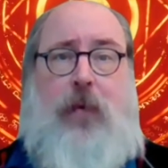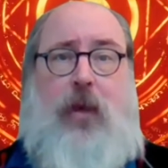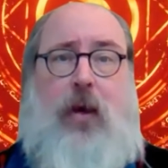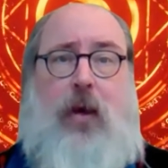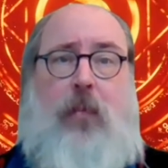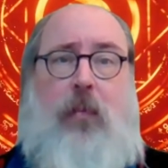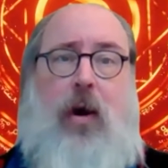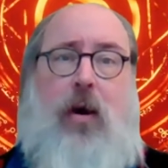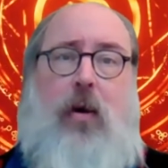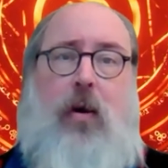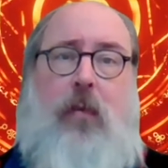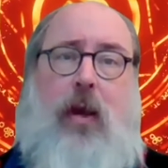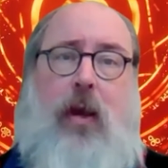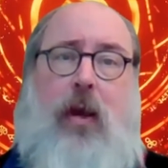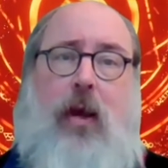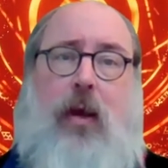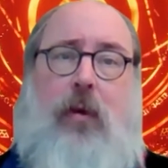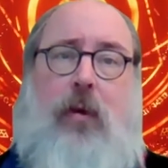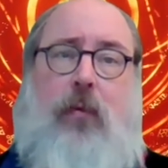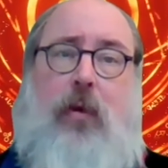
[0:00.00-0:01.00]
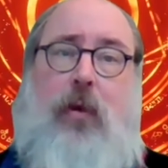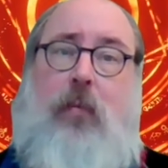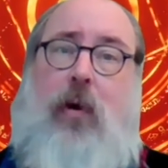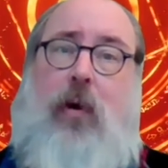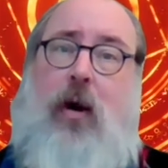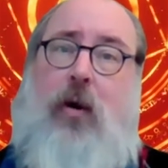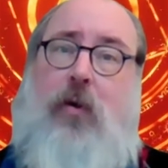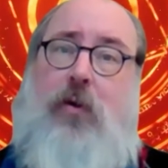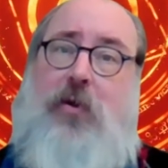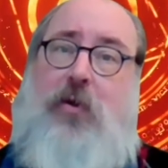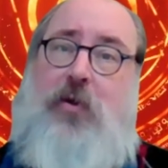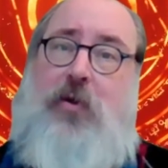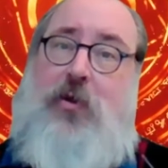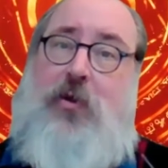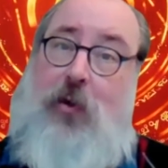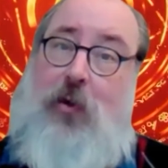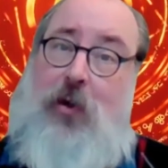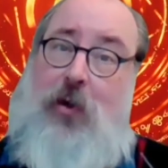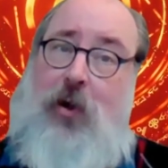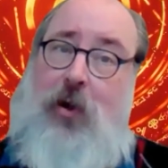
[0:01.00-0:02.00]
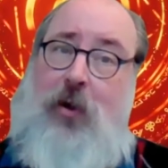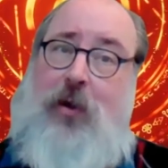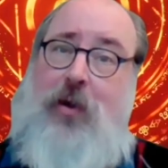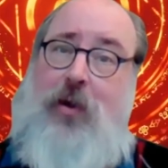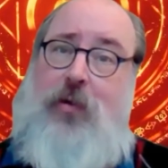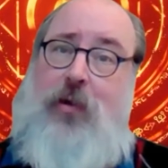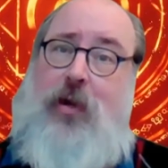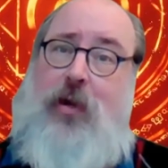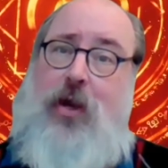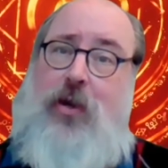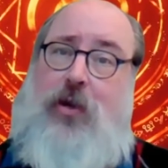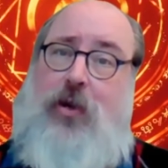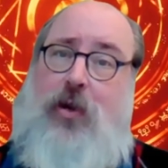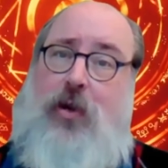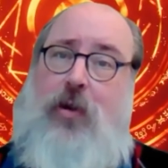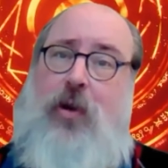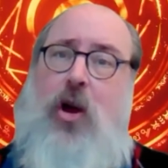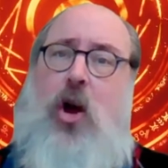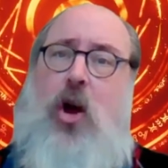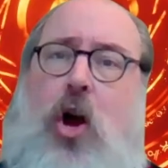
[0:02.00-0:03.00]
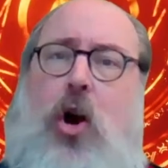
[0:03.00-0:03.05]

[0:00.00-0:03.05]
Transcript: A modern man with a modern so-called education